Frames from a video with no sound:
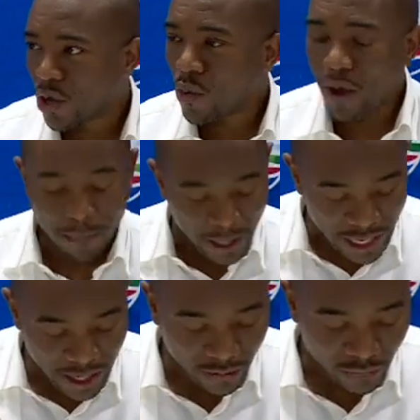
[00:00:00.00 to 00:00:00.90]
We
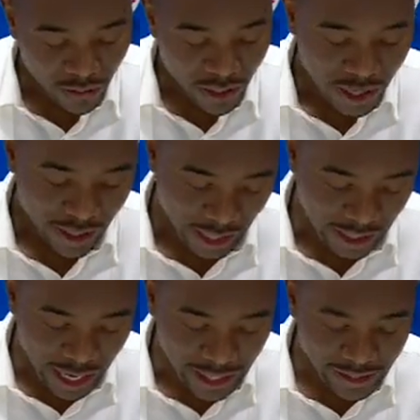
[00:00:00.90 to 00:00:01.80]
believe that
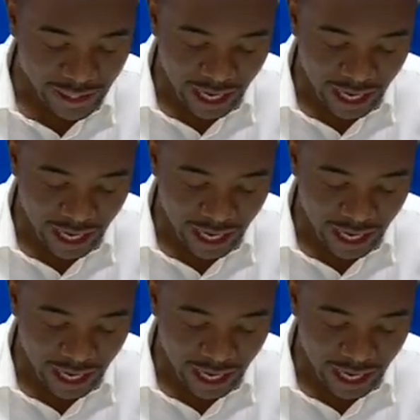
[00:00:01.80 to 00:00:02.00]
the ANC